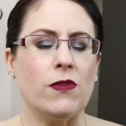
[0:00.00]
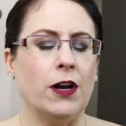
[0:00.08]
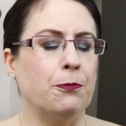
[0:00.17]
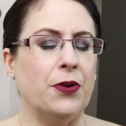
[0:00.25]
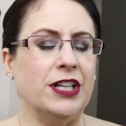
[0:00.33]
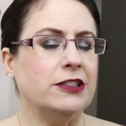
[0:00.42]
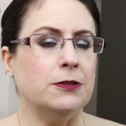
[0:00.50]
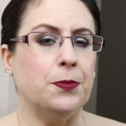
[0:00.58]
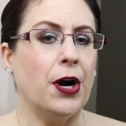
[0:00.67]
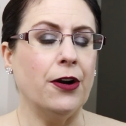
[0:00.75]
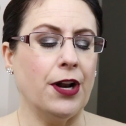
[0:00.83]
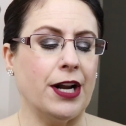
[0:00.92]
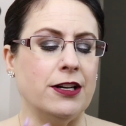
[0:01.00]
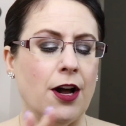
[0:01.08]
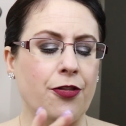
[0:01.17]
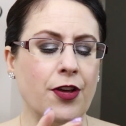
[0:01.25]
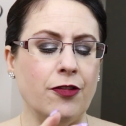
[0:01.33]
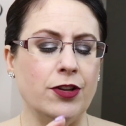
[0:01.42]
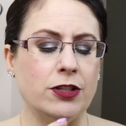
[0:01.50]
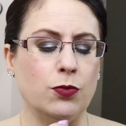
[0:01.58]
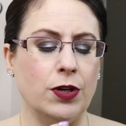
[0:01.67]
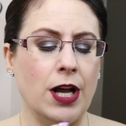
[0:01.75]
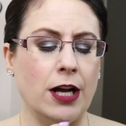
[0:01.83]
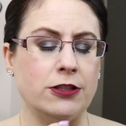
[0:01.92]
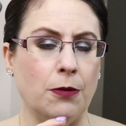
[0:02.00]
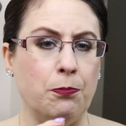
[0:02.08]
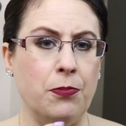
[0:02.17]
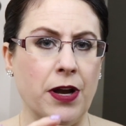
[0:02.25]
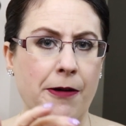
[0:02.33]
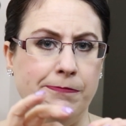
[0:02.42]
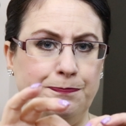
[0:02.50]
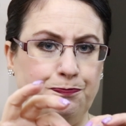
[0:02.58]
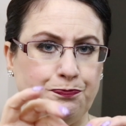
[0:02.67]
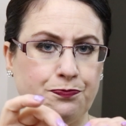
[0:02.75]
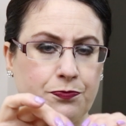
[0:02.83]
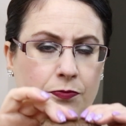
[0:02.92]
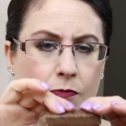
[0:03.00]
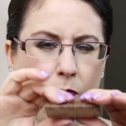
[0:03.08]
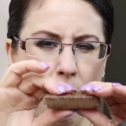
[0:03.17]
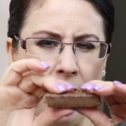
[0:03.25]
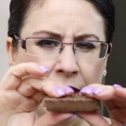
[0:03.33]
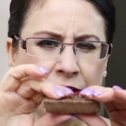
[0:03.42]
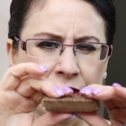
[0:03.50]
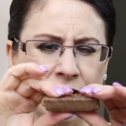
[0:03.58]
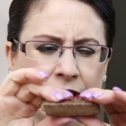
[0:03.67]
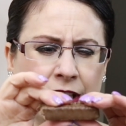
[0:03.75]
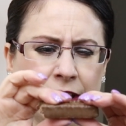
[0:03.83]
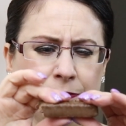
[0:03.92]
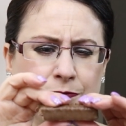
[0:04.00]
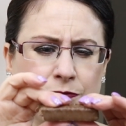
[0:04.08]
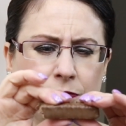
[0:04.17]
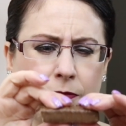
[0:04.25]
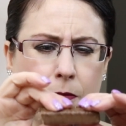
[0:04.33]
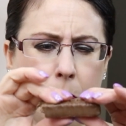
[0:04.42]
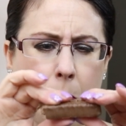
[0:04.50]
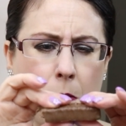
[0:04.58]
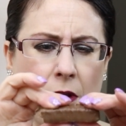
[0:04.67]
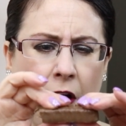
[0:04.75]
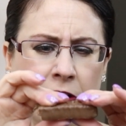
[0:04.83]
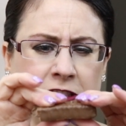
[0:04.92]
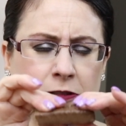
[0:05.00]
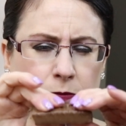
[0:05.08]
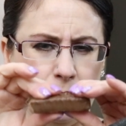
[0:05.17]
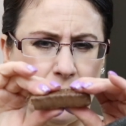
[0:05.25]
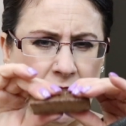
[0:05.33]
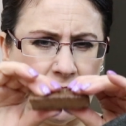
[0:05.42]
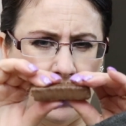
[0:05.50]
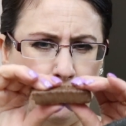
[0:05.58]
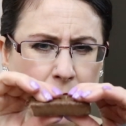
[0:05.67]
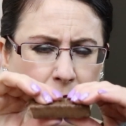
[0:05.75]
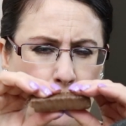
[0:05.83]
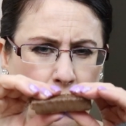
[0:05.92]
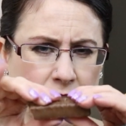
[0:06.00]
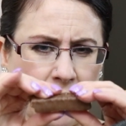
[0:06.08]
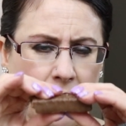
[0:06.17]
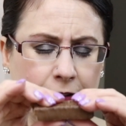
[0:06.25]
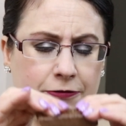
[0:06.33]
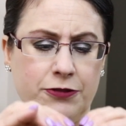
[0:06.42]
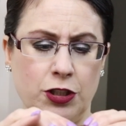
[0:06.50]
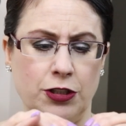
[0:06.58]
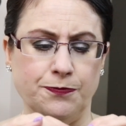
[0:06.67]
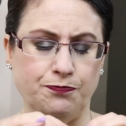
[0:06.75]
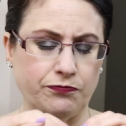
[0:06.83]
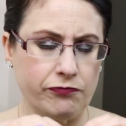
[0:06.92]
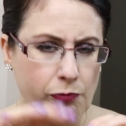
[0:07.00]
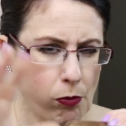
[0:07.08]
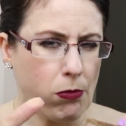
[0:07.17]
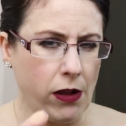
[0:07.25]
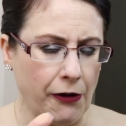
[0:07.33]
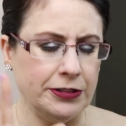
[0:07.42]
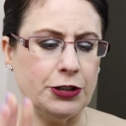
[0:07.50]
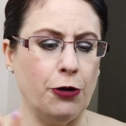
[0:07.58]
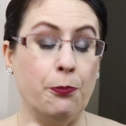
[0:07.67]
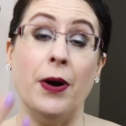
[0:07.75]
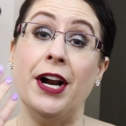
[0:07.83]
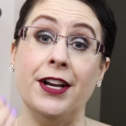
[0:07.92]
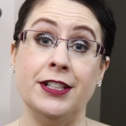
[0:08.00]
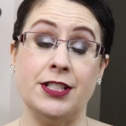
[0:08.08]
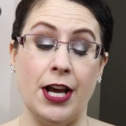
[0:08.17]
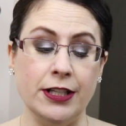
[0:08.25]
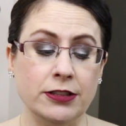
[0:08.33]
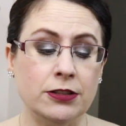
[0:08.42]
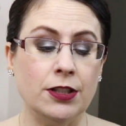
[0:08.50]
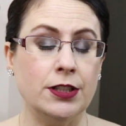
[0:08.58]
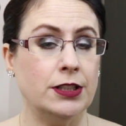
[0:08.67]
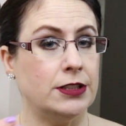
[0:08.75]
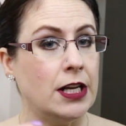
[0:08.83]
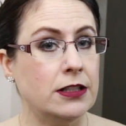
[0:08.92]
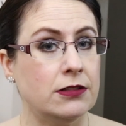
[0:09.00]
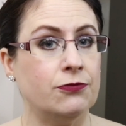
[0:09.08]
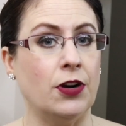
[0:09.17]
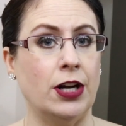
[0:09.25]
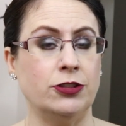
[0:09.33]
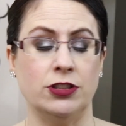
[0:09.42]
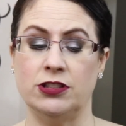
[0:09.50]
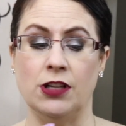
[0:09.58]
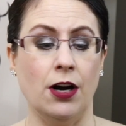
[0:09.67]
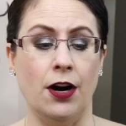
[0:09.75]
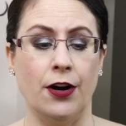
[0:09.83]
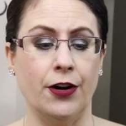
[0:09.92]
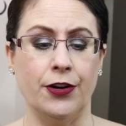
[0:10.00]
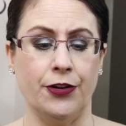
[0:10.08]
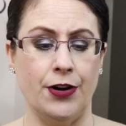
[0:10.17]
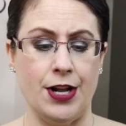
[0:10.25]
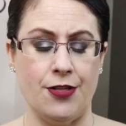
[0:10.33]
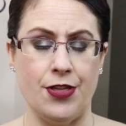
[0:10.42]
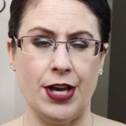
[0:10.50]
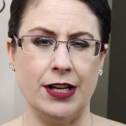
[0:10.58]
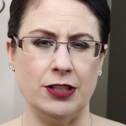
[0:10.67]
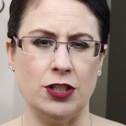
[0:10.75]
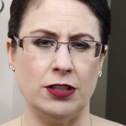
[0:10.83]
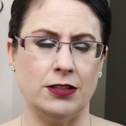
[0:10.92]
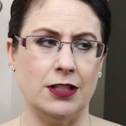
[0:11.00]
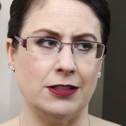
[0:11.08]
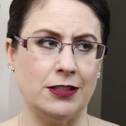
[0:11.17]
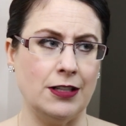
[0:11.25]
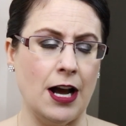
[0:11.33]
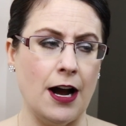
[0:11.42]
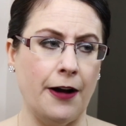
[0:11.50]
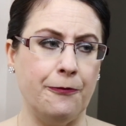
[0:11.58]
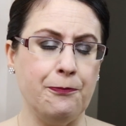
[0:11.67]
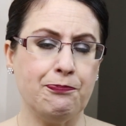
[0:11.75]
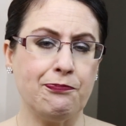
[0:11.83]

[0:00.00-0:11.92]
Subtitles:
breaks apart like nothing. This one has a bit, and you see, it's a bit more tough to, so, but it tastes good, it tastes fresh, it's not hard or anything, it just doesn't have